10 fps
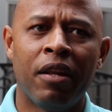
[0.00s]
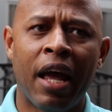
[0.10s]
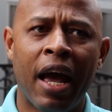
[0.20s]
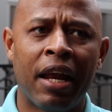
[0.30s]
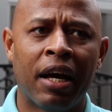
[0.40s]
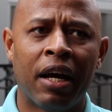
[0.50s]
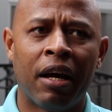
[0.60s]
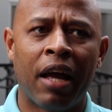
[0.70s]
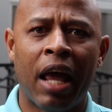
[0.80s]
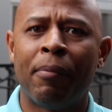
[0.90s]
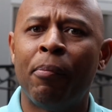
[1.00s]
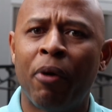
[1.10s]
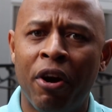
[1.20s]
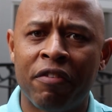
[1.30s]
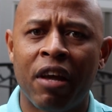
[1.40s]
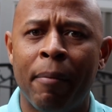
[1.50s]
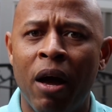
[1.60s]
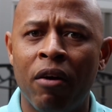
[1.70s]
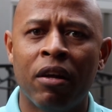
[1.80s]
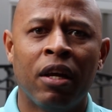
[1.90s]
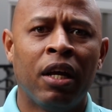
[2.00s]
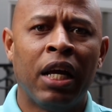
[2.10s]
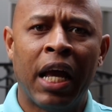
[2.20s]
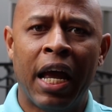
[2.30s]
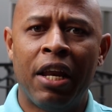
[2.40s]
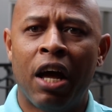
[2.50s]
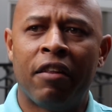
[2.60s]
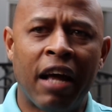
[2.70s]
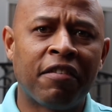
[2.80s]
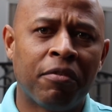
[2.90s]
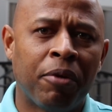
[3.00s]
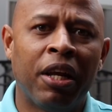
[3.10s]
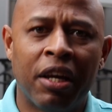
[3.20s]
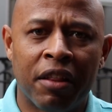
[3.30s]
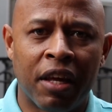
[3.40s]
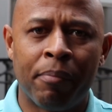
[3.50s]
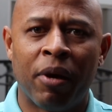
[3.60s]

they had uh, Hannibal Buress come out, and not, that's a really good thing.